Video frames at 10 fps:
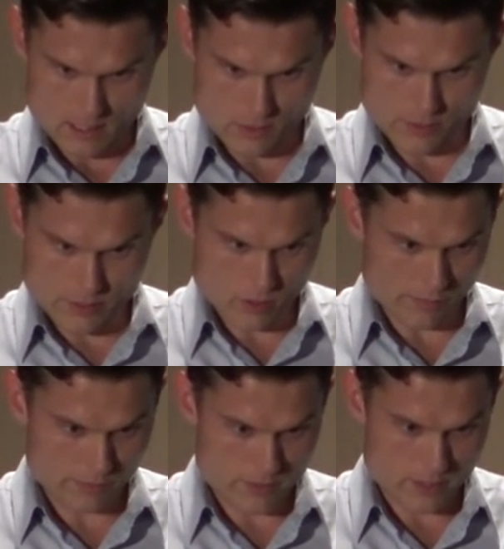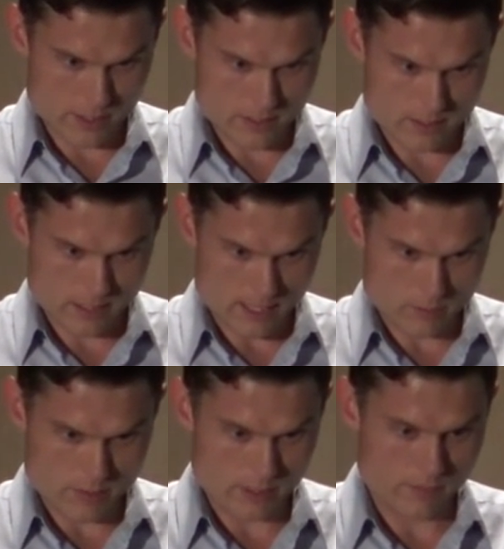Although this conference is,
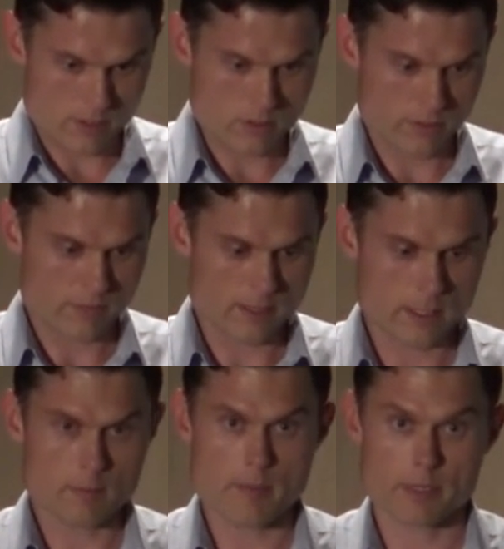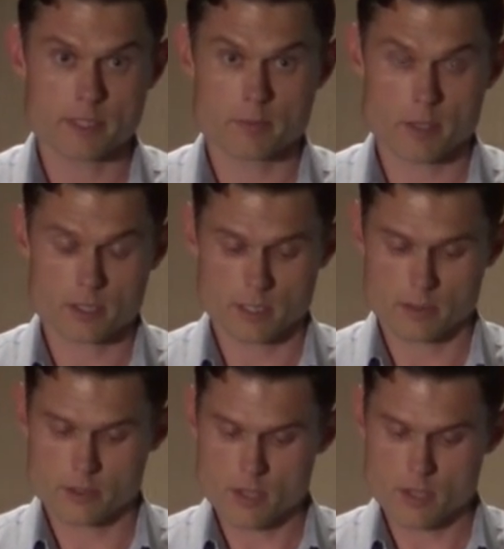has received industry funding, my participation here is